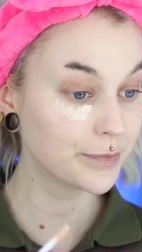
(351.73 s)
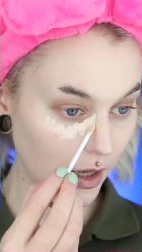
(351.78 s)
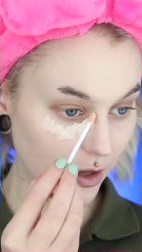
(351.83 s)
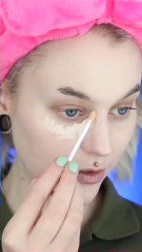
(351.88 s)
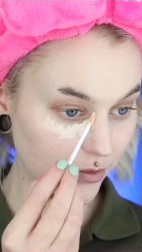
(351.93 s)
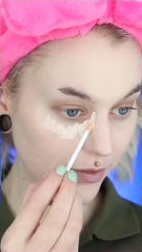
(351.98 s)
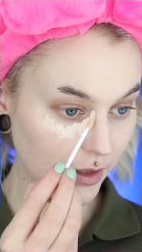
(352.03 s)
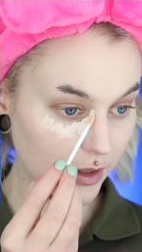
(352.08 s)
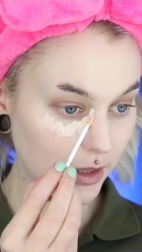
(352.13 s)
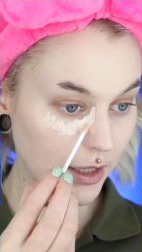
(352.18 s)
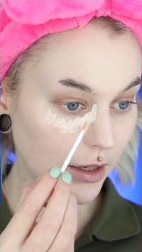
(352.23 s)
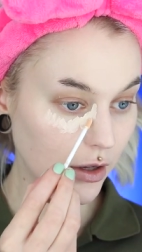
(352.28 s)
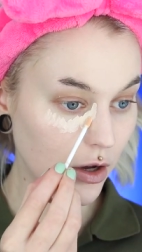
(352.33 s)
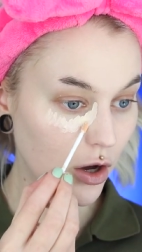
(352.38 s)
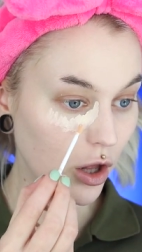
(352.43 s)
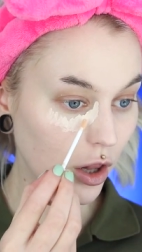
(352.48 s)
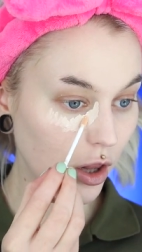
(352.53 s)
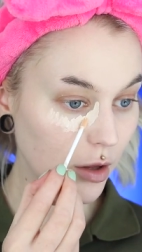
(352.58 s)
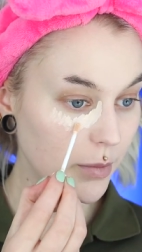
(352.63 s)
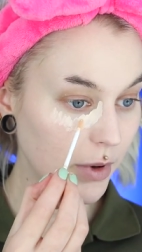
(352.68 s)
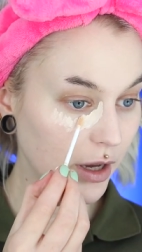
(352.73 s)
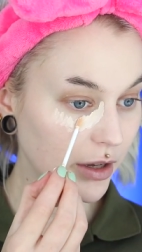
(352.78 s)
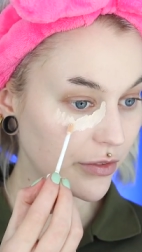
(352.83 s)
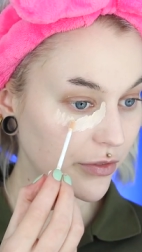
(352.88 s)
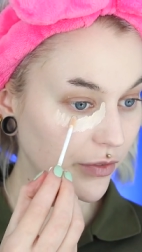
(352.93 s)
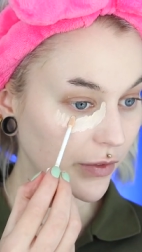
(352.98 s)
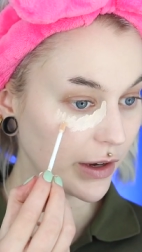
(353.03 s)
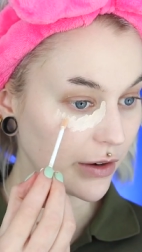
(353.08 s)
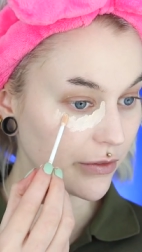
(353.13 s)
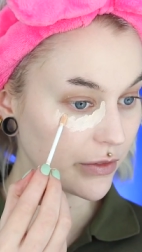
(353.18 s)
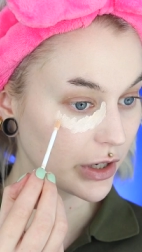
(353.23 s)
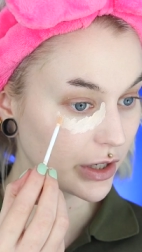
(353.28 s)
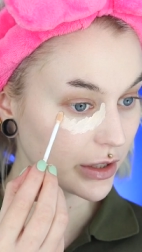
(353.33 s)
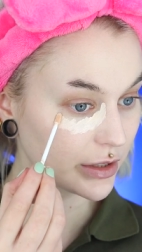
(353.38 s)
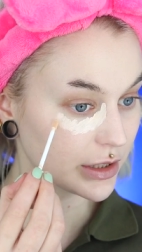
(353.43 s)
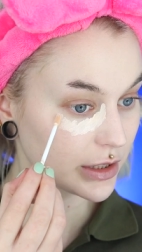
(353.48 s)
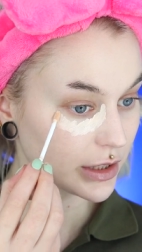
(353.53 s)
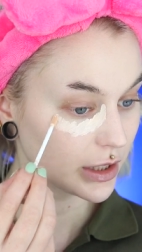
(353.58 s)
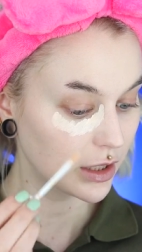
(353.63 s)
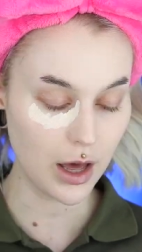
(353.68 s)
I feel like all of my
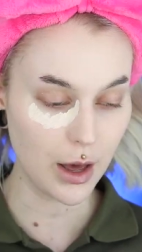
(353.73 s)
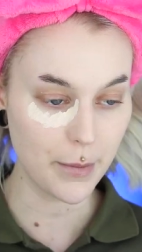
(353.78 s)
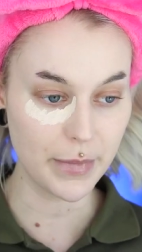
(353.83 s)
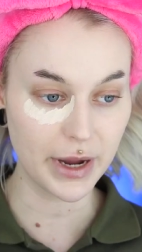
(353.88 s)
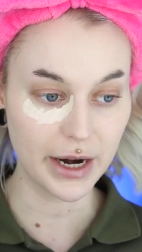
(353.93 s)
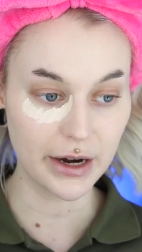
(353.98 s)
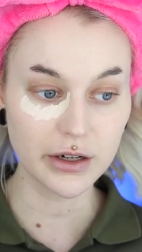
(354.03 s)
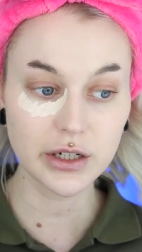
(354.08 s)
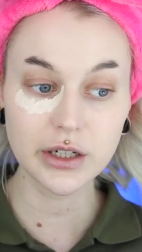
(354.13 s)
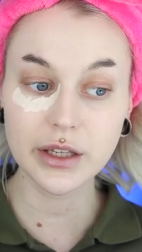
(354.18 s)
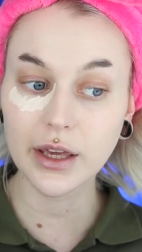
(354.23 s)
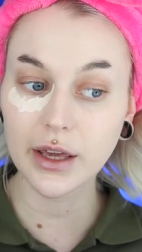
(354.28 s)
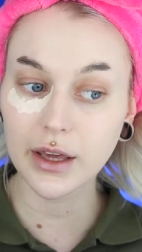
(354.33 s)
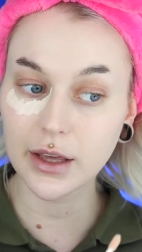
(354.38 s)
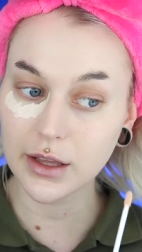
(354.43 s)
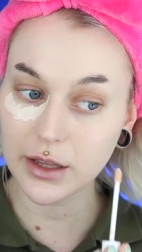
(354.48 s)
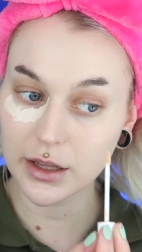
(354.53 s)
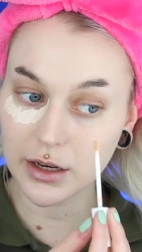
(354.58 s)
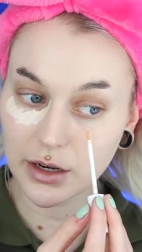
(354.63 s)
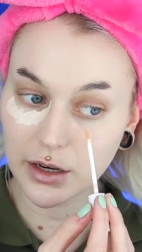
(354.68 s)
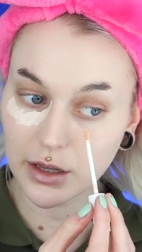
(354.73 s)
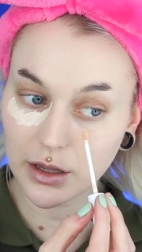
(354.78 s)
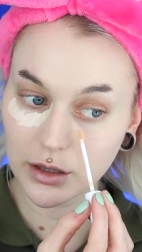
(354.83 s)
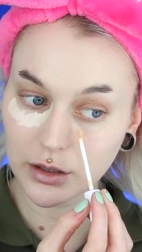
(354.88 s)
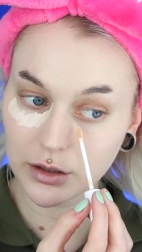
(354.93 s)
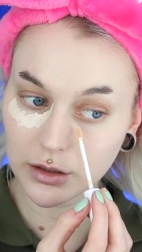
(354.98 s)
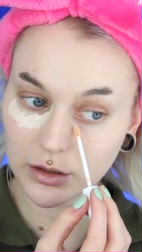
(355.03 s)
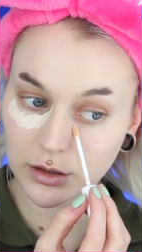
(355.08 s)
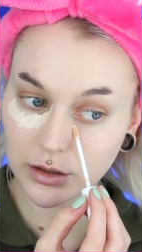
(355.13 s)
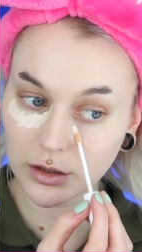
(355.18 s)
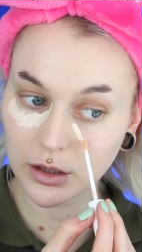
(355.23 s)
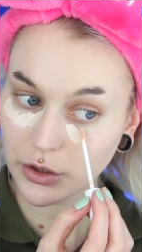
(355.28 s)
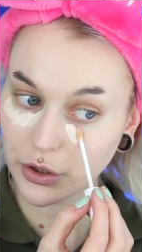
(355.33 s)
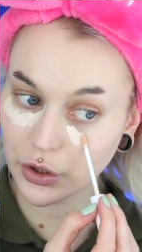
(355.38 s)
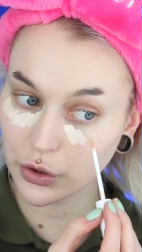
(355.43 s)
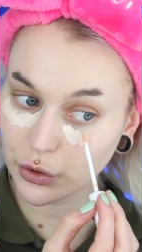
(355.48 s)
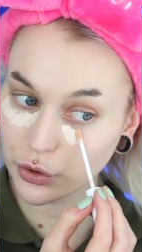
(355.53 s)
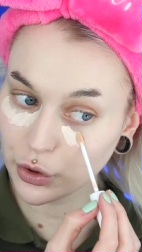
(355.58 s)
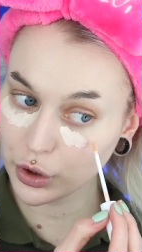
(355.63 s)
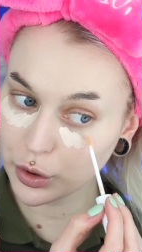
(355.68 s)
favorite American
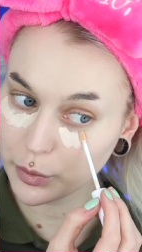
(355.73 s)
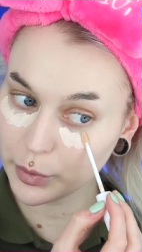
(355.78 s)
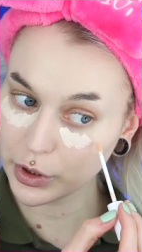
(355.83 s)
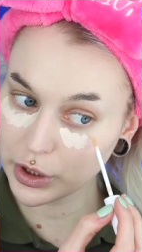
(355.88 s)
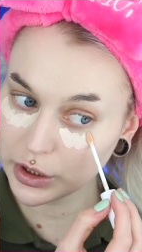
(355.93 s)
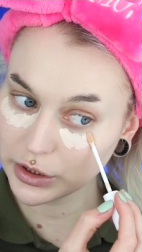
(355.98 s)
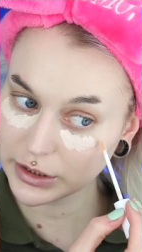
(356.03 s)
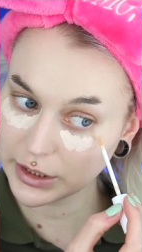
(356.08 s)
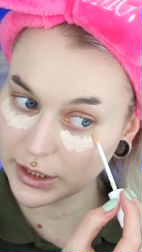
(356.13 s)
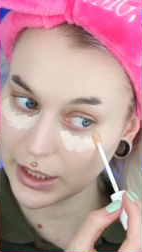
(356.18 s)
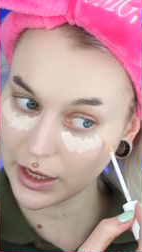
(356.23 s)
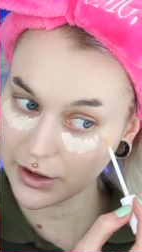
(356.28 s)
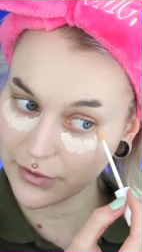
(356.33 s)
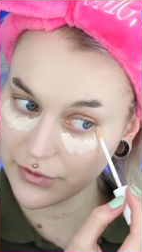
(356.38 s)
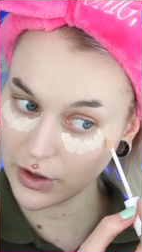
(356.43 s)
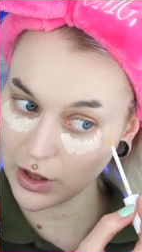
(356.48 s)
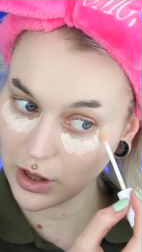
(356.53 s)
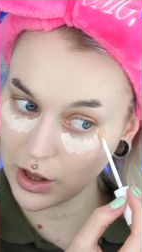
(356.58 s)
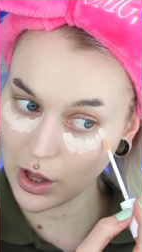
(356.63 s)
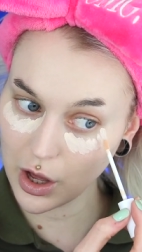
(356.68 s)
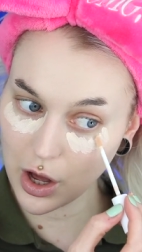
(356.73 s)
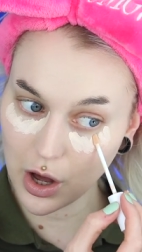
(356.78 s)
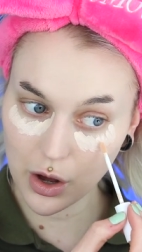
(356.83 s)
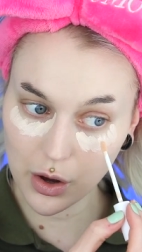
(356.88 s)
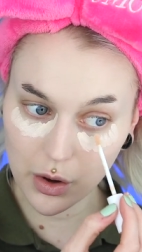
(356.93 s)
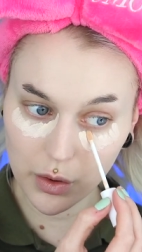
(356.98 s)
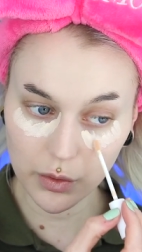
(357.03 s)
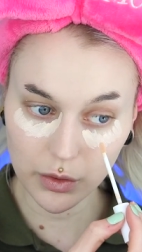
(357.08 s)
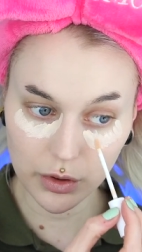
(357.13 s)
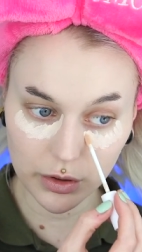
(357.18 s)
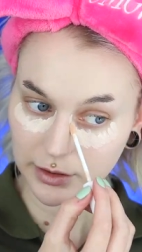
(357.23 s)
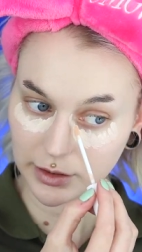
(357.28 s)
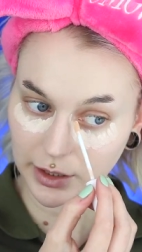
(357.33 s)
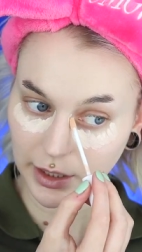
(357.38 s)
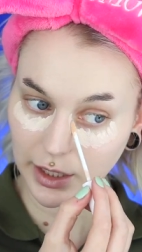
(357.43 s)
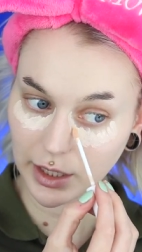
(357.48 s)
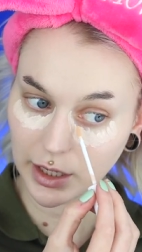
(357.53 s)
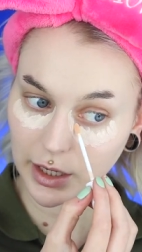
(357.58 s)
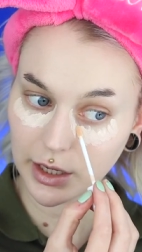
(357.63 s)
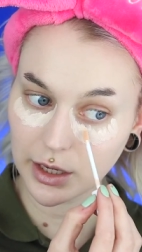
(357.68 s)
YouTubers that I follow,
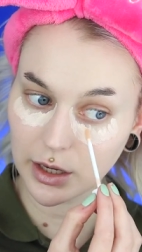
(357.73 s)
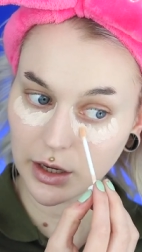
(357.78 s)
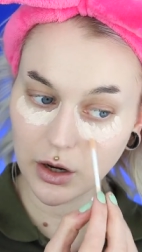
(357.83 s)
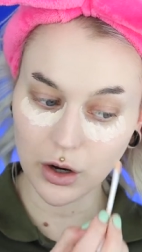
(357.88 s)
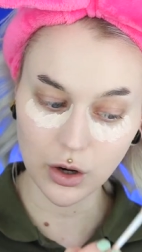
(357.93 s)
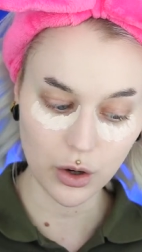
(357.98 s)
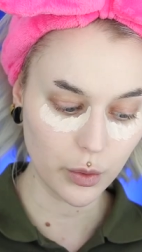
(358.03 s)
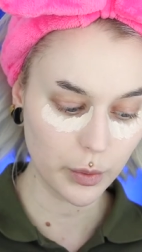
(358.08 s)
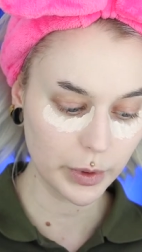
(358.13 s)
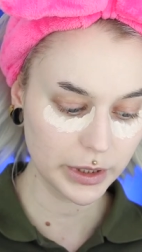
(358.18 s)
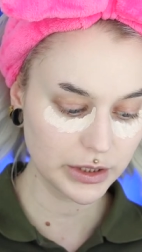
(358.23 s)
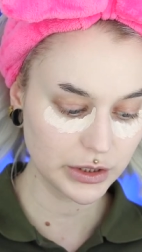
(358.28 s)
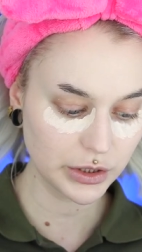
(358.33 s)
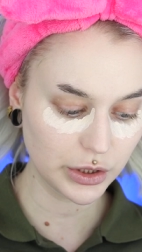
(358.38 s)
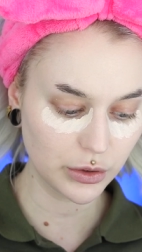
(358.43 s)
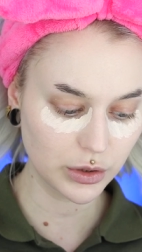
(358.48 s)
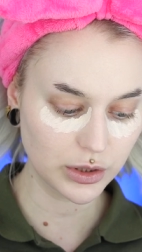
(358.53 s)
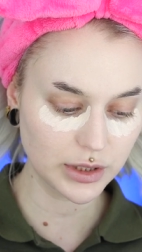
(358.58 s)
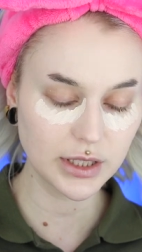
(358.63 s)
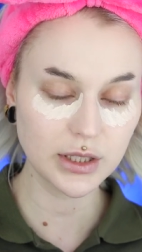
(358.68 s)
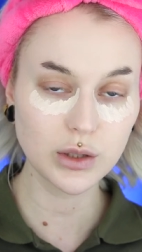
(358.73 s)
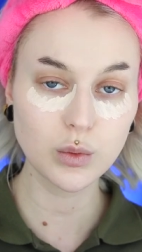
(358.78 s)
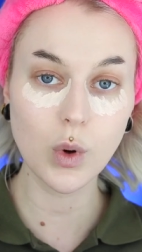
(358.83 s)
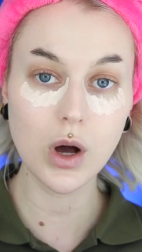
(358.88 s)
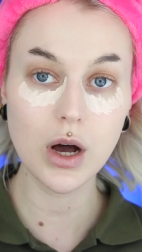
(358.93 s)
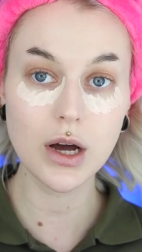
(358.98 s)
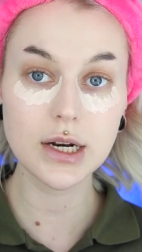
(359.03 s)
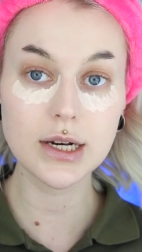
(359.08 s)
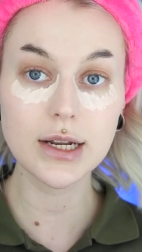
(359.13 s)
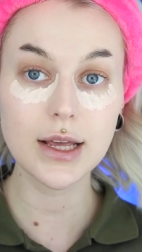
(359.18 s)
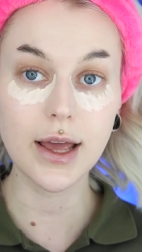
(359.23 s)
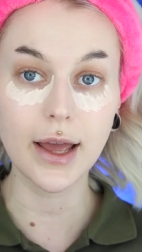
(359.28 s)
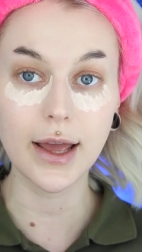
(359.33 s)
they always use this one,